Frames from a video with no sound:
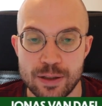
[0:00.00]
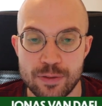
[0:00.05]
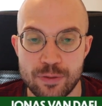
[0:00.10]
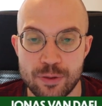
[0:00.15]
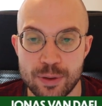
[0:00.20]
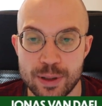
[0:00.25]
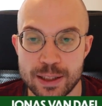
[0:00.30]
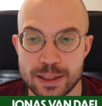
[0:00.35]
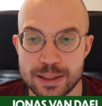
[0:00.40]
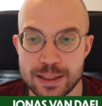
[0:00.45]

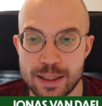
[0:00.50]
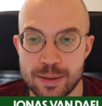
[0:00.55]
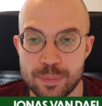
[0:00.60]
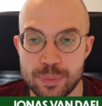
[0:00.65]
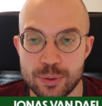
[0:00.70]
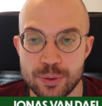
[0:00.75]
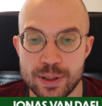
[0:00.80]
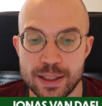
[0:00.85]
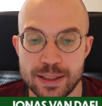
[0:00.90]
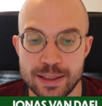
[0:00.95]
for
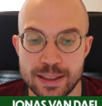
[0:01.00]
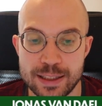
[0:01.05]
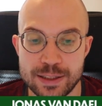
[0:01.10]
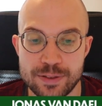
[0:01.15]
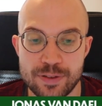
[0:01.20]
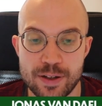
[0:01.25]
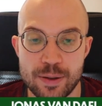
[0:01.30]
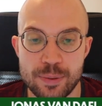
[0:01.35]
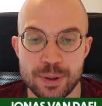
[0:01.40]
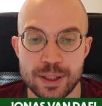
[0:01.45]
example, in this
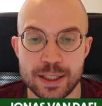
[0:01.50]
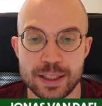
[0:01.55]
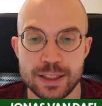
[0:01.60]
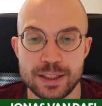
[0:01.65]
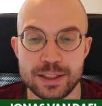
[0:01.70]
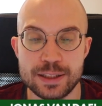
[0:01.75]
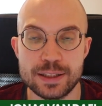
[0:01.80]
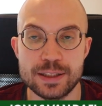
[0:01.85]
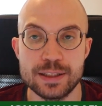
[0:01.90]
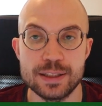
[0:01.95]

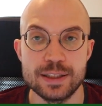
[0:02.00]
variation.